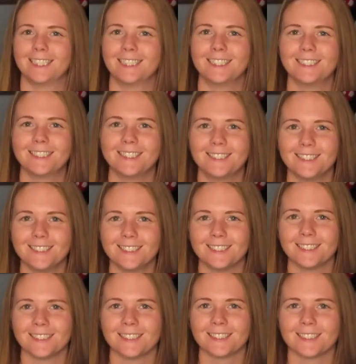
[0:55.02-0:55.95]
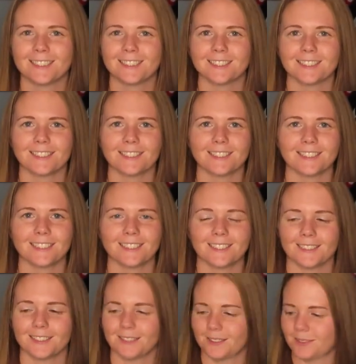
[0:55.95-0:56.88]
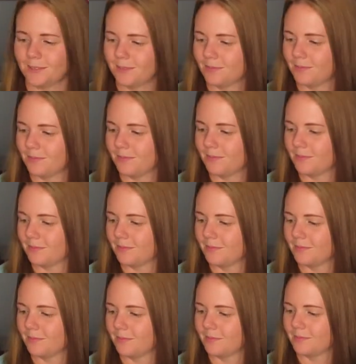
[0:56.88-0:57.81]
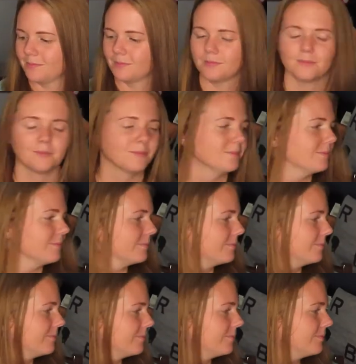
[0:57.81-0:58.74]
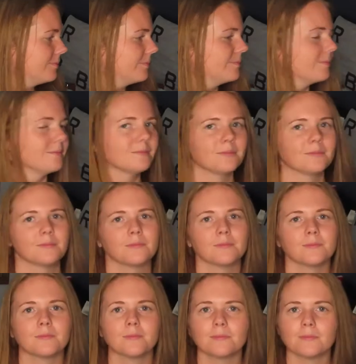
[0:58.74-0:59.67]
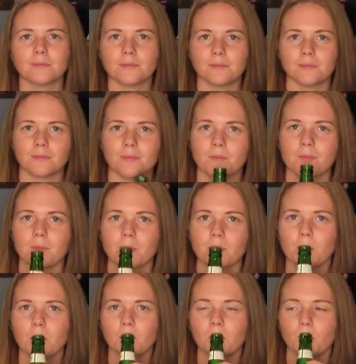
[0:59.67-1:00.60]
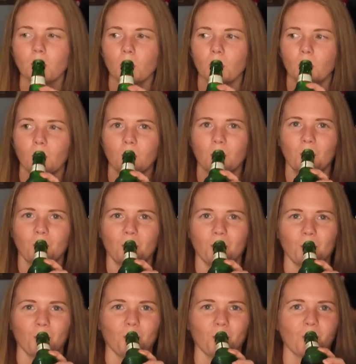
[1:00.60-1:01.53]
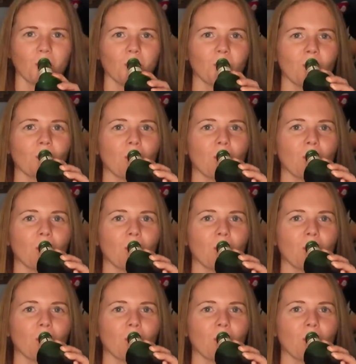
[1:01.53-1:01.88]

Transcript: (silent)